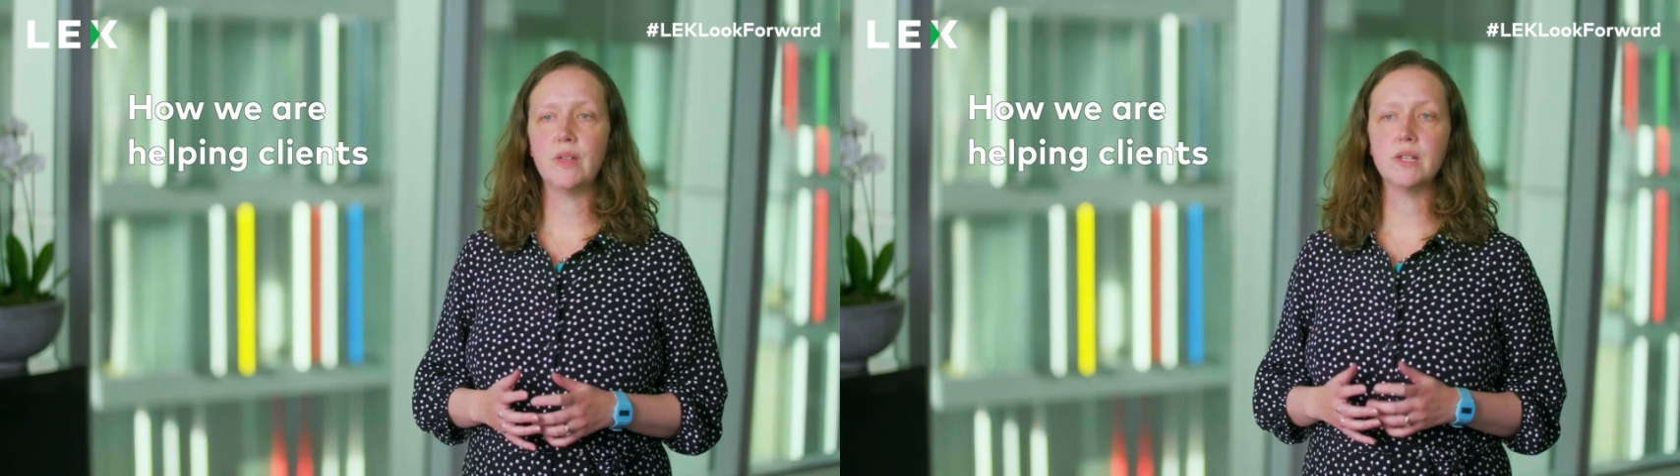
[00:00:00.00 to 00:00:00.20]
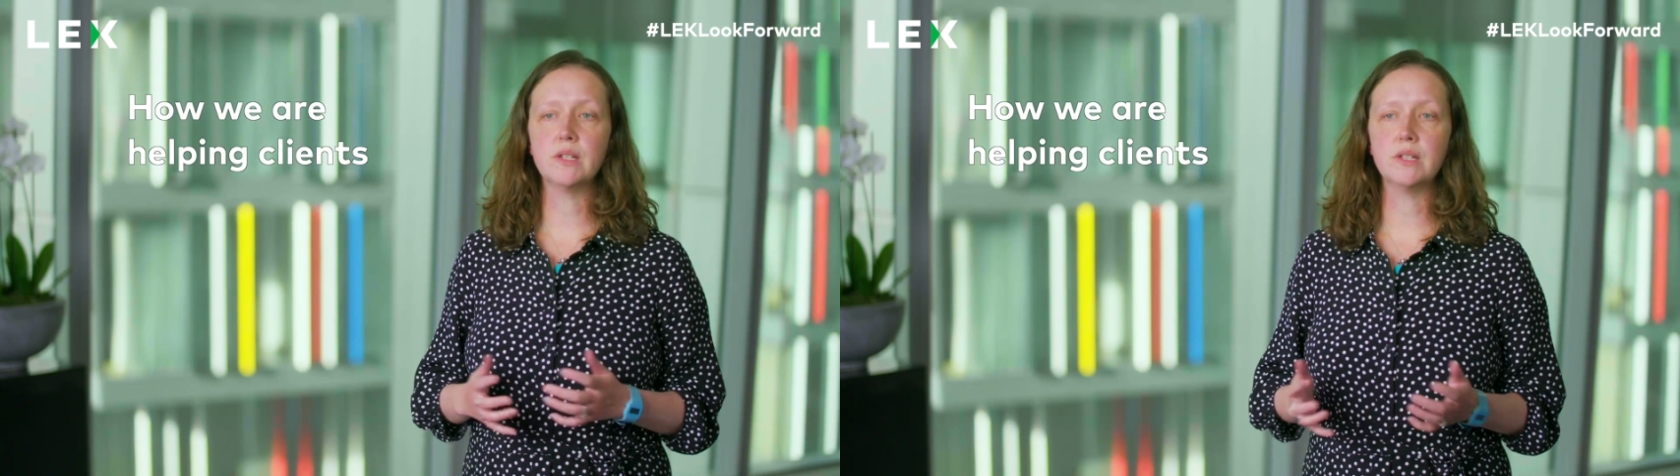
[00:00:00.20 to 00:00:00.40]

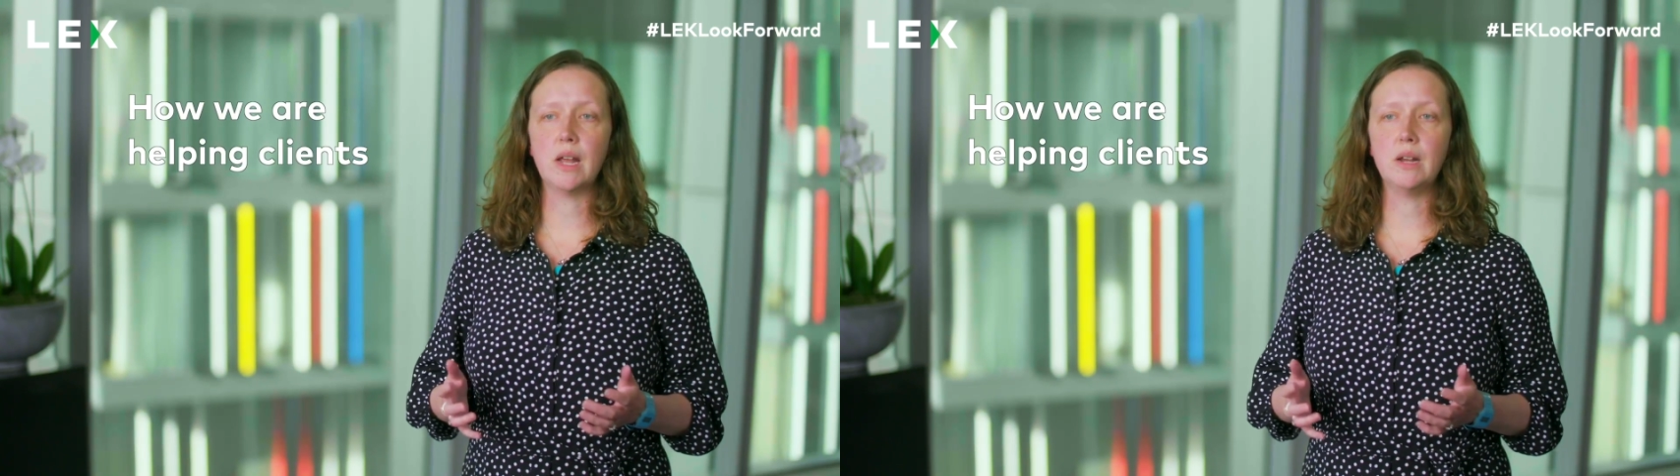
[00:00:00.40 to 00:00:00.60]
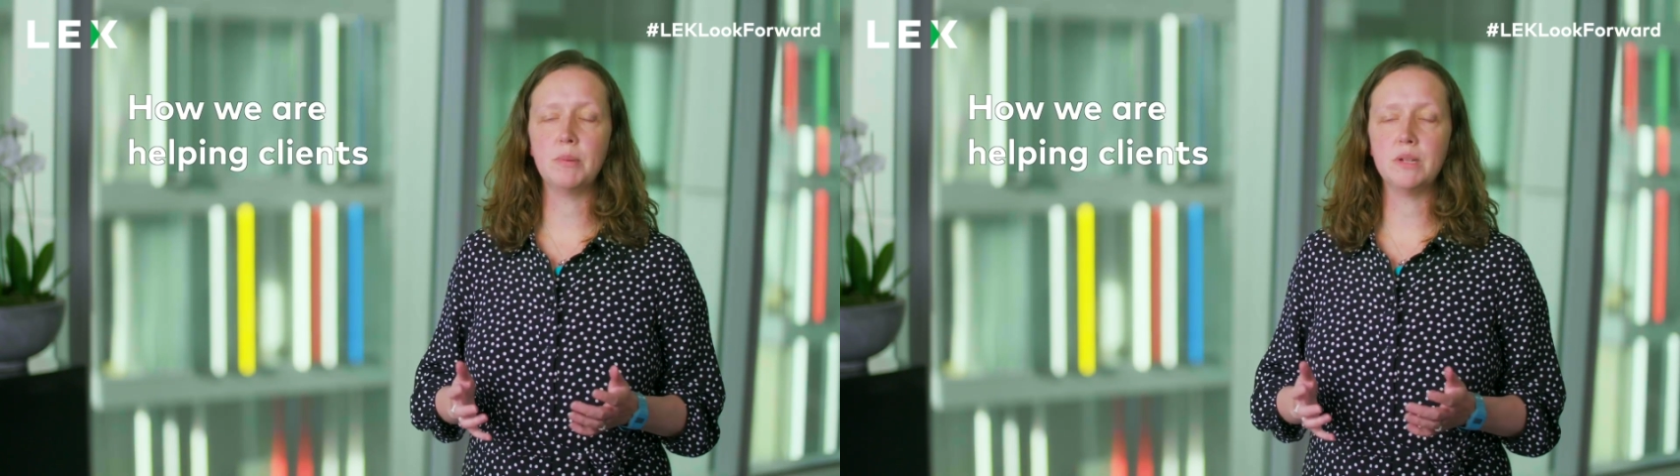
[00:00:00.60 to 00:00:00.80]
that
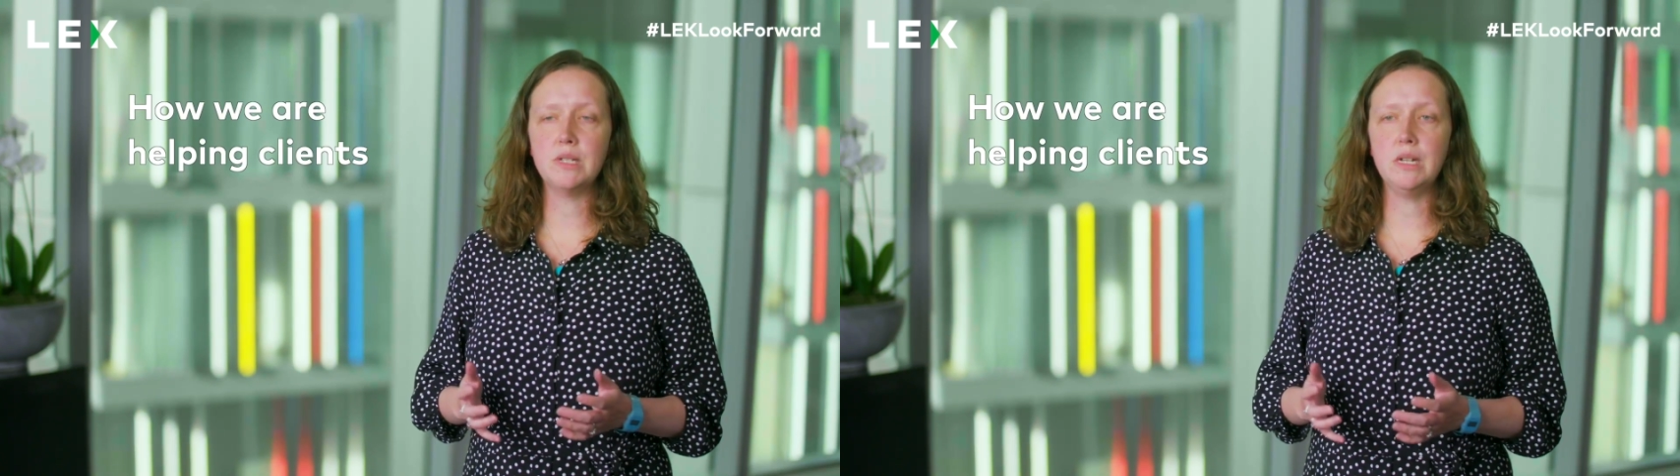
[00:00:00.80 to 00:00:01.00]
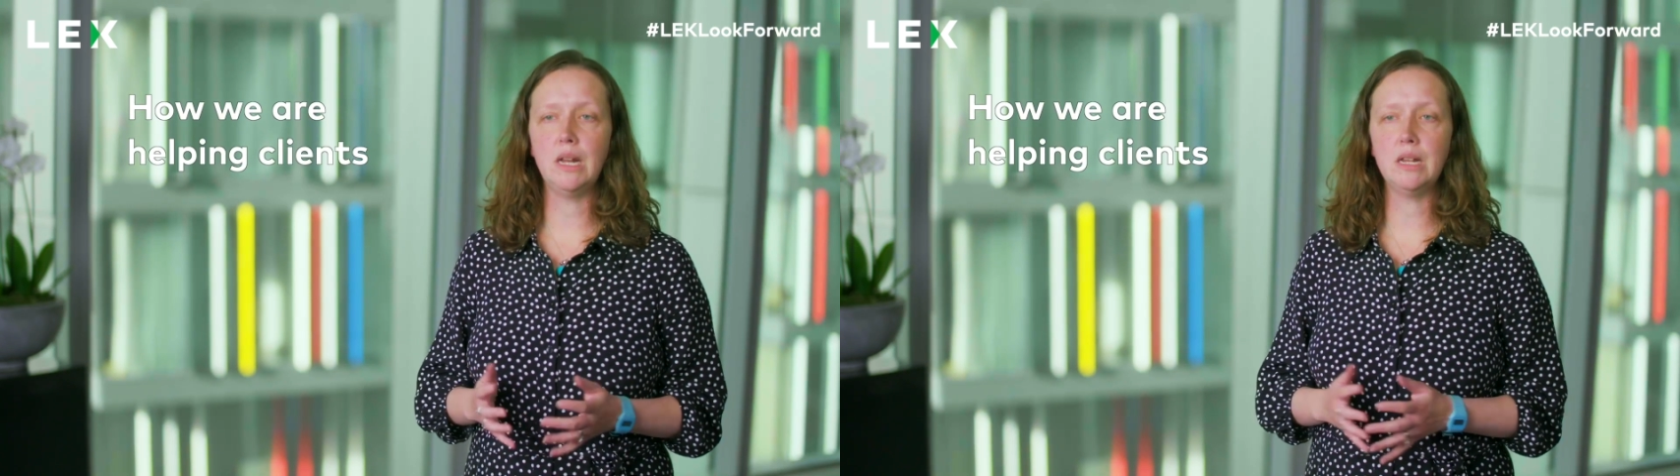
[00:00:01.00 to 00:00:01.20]

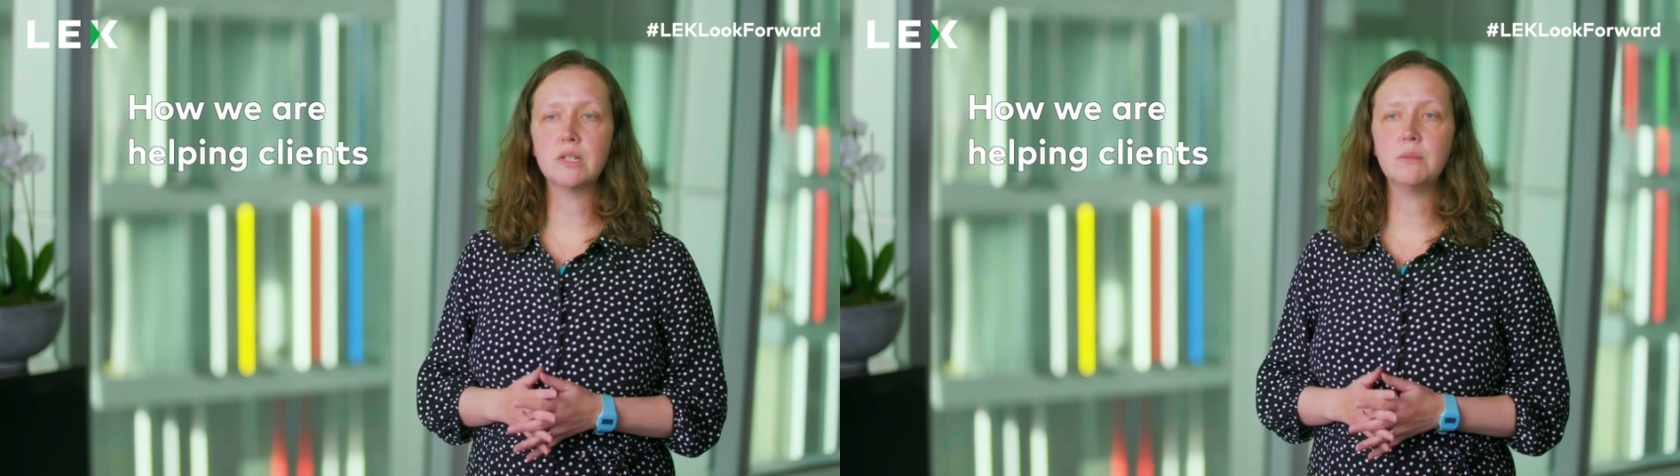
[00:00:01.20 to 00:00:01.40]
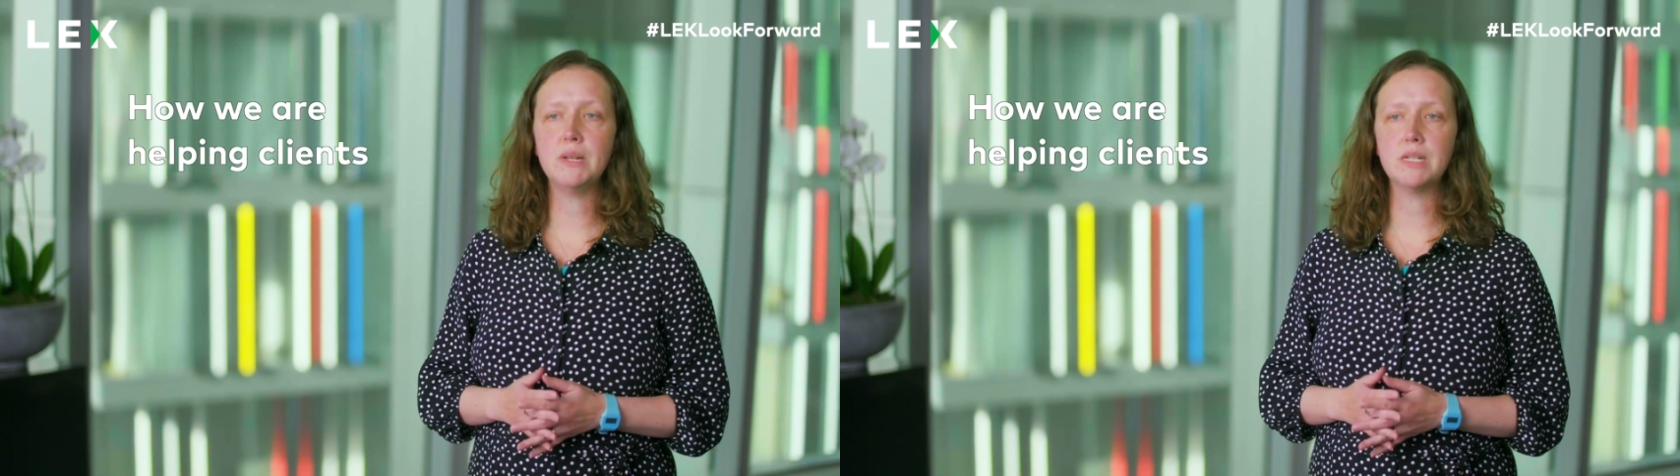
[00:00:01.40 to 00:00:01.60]
sustainability needs
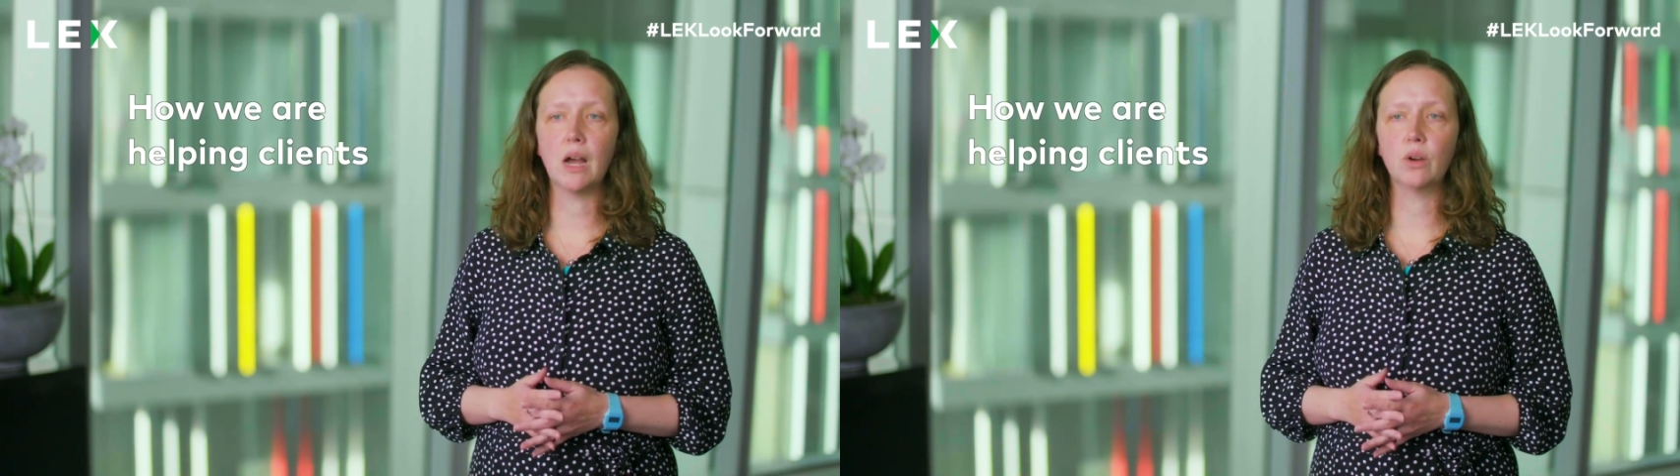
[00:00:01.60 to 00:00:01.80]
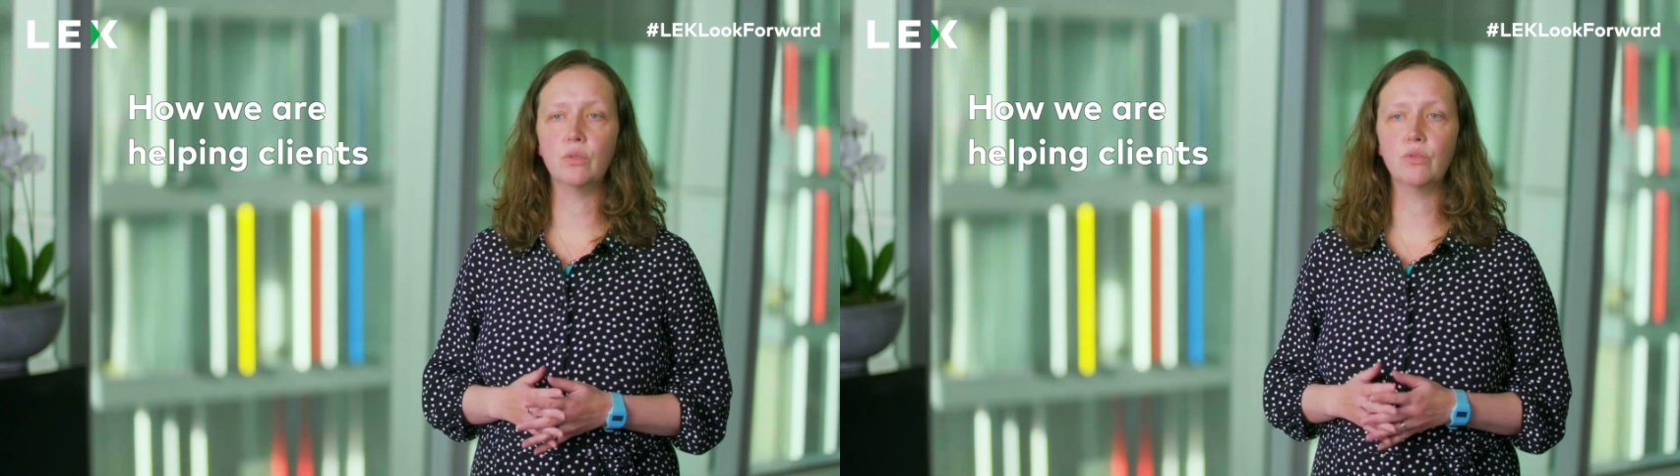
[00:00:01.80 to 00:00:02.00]
to be tackled